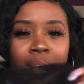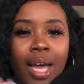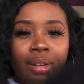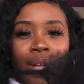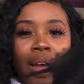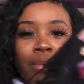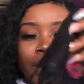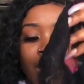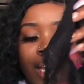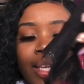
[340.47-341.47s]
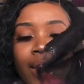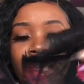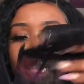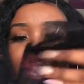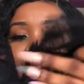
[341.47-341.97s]
I really like it,
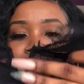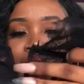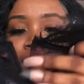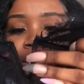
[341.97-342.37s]
and it has like this